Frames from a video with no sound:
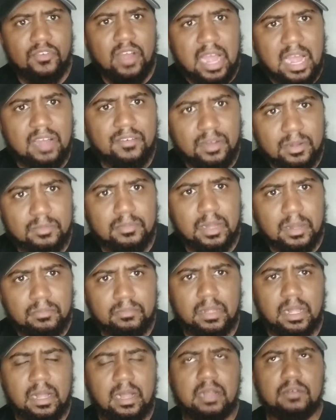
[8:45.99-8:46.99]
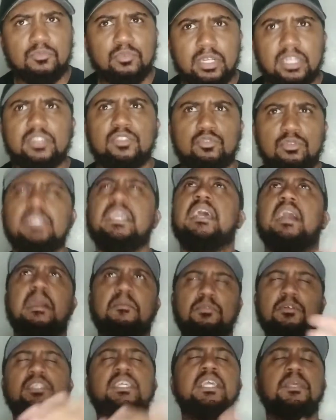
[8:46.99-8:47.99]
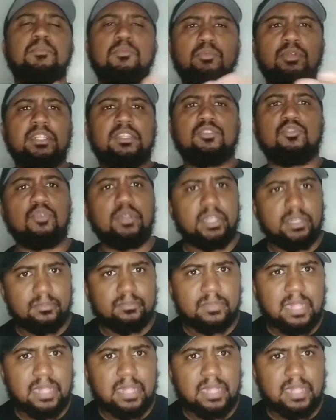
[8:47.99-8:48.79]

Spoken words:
I'm gonna keep it with a 3.